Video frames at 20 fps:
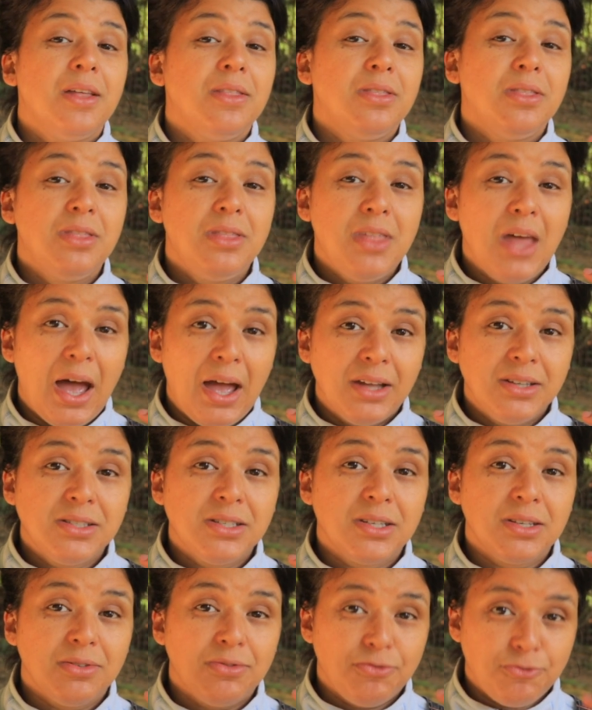
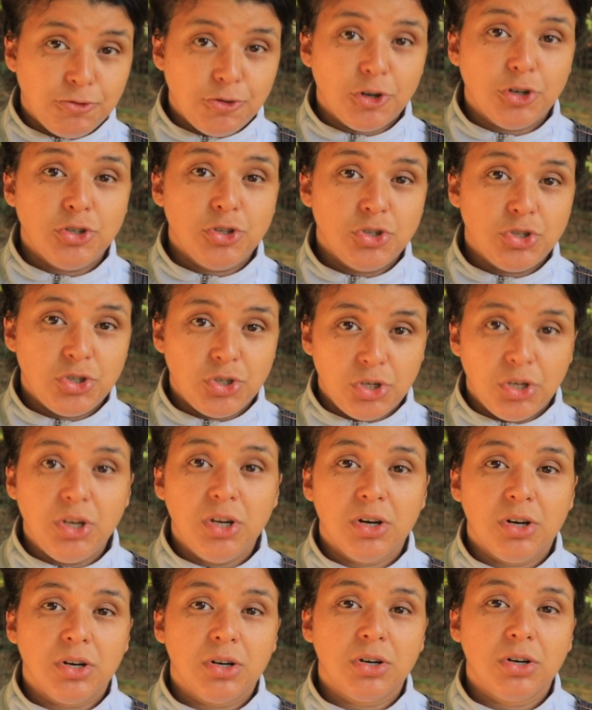That first
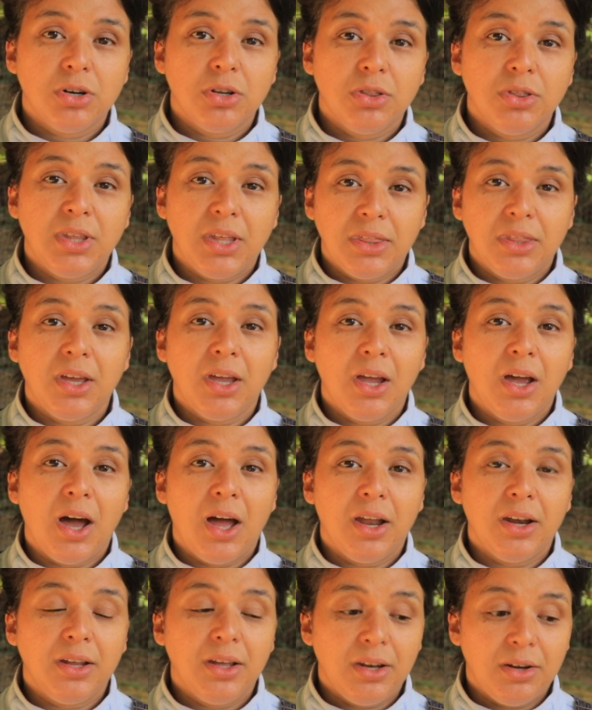year that they
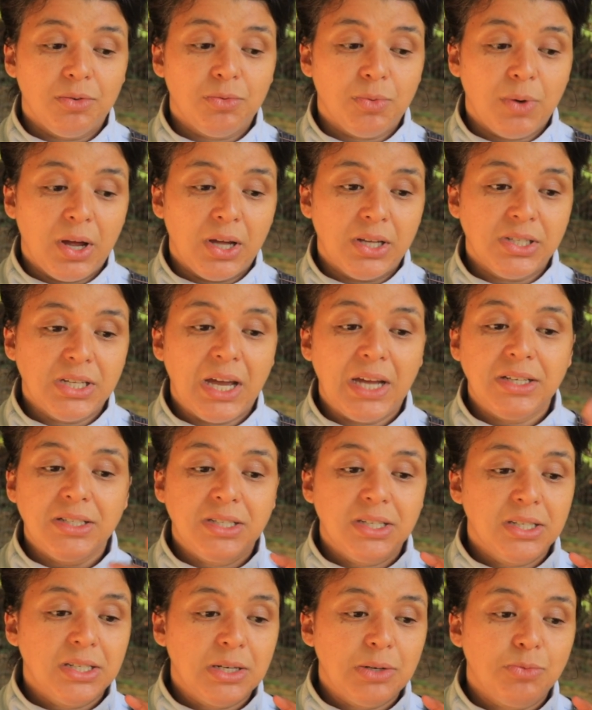got in a rut, I
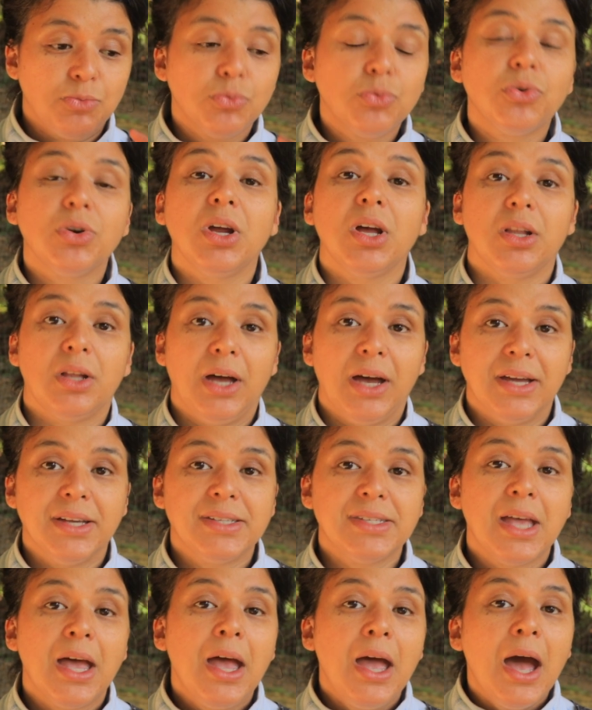didn't
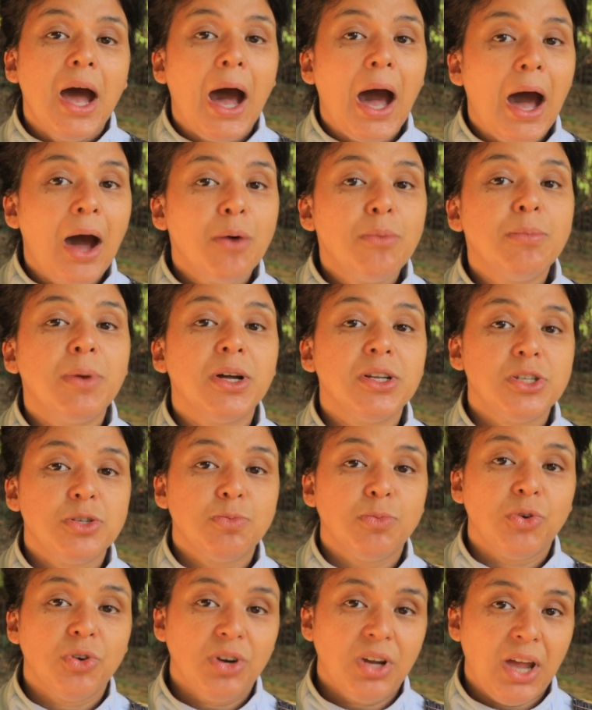realize how much
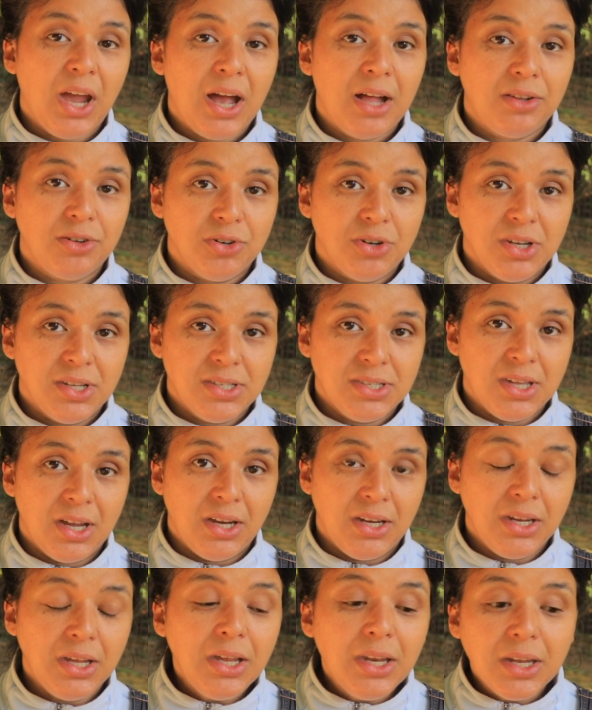more calories
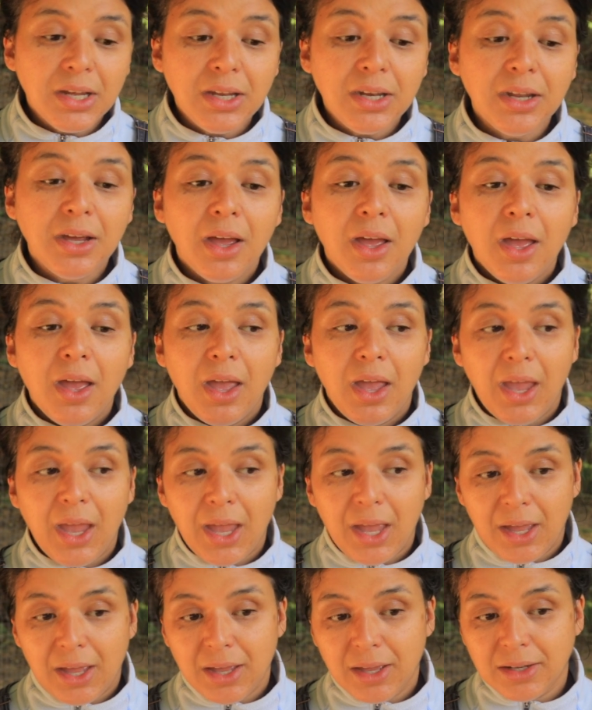they needed,
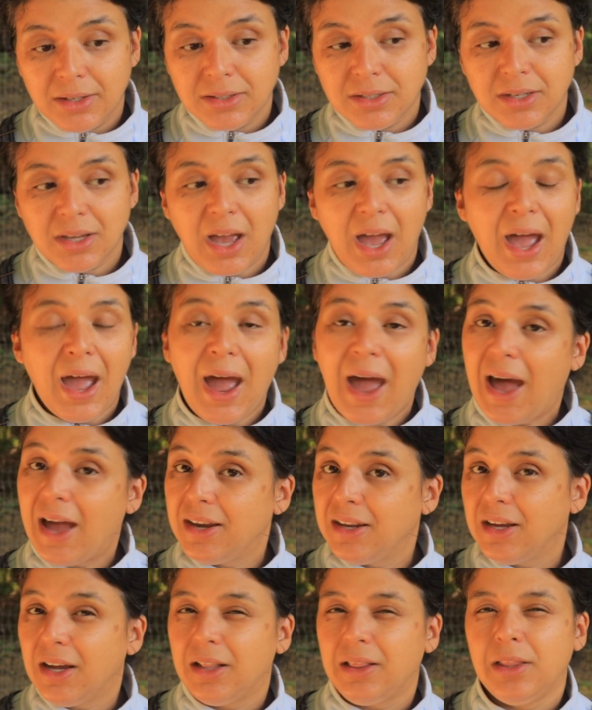and
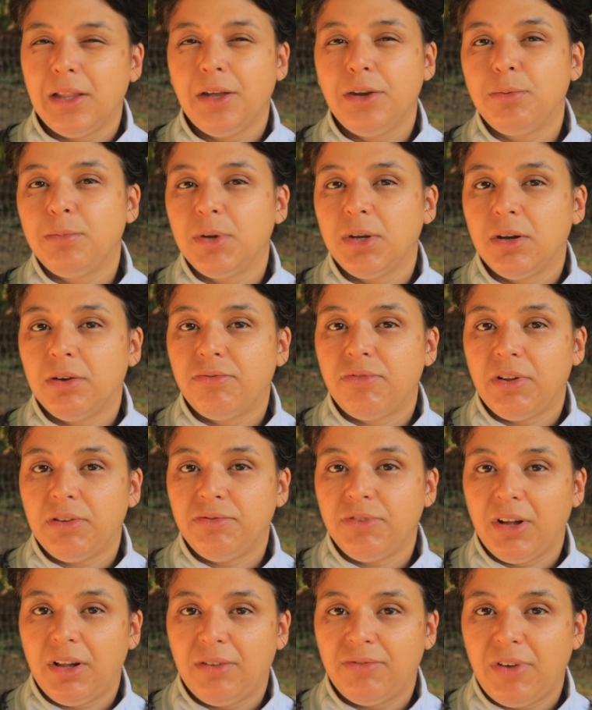adding a little bit of
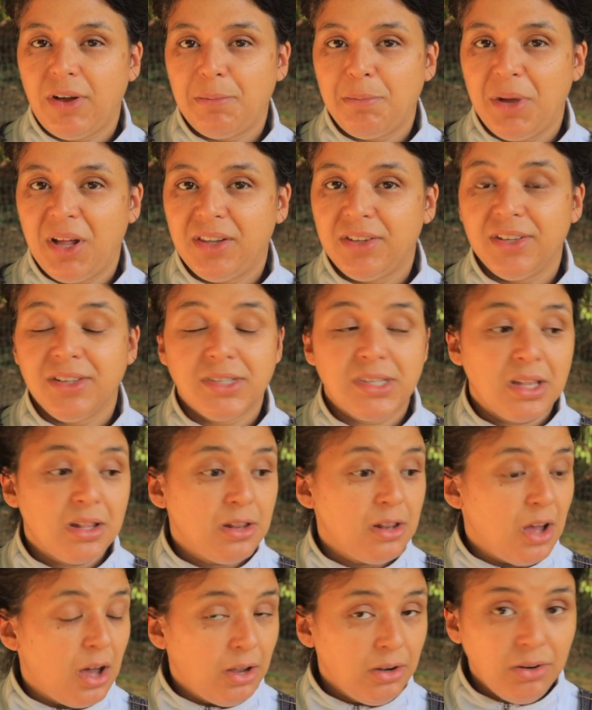alfalfa pellets,
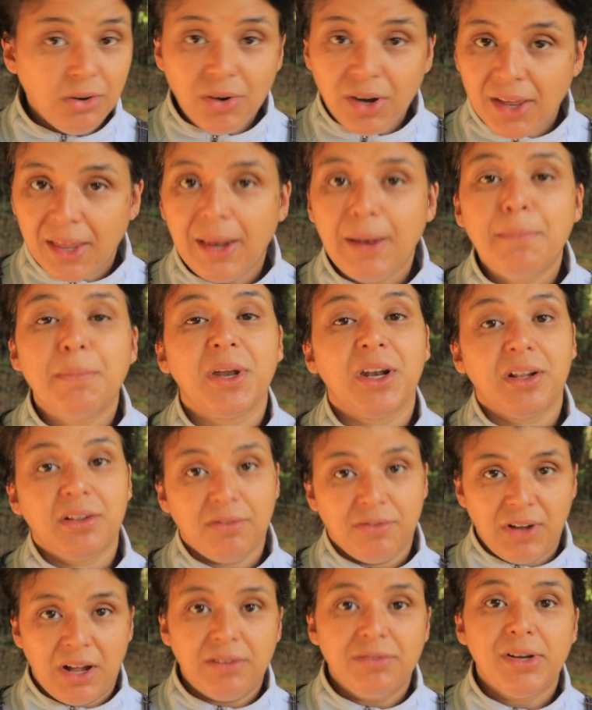not grain, but
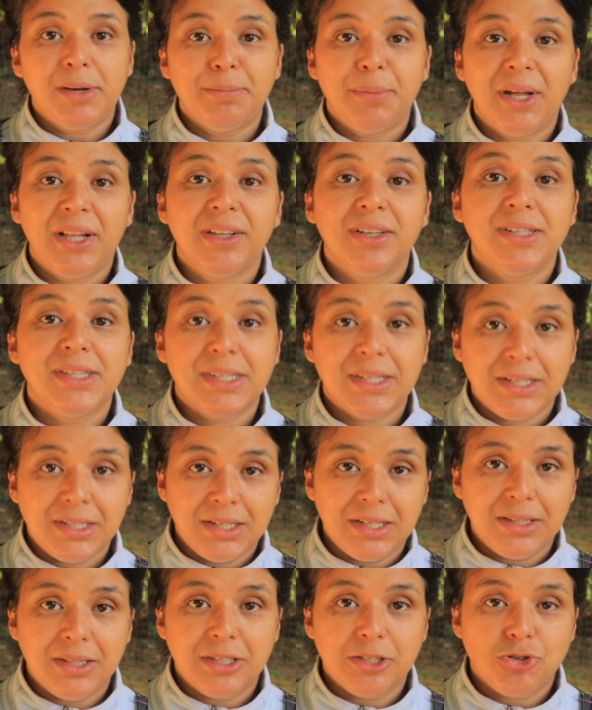alfalfa pellets
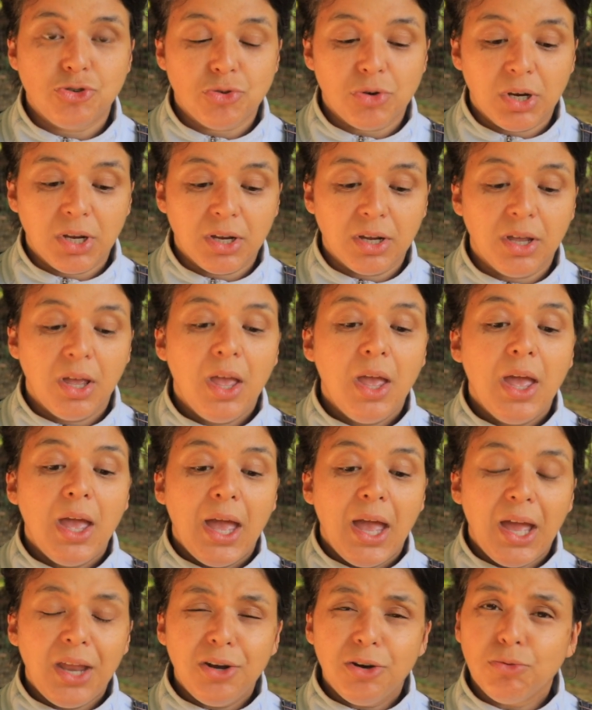did the trick,
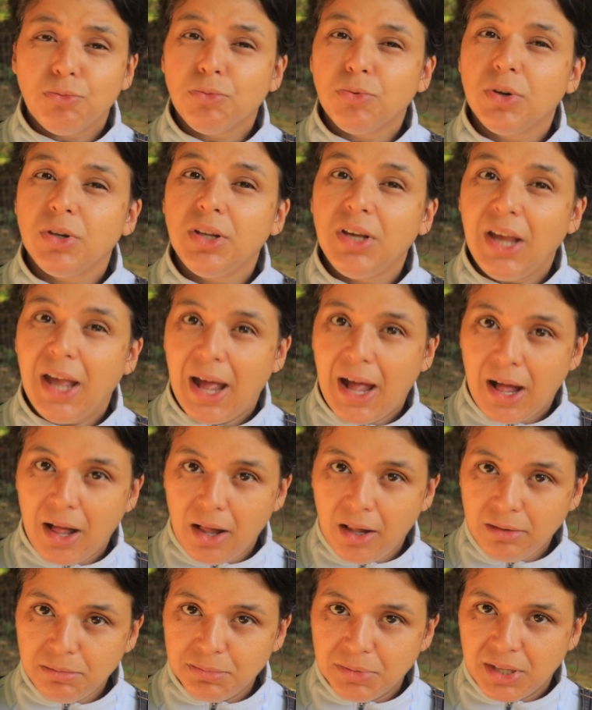and it really
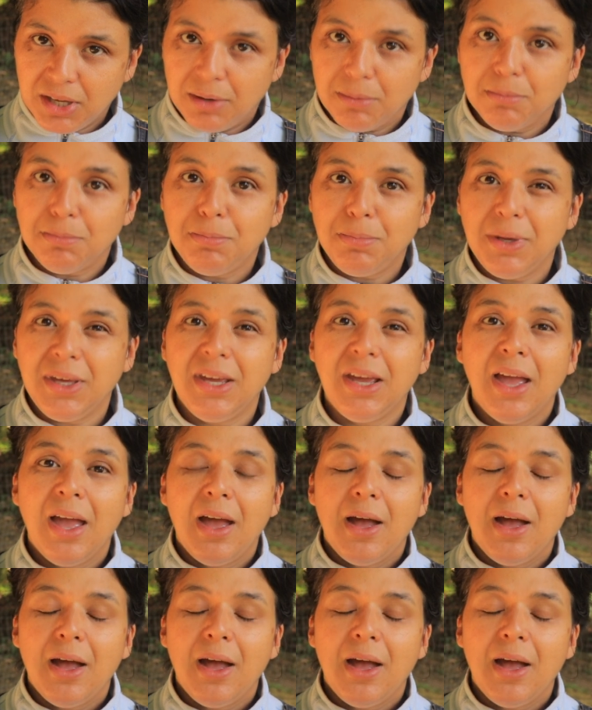helped them be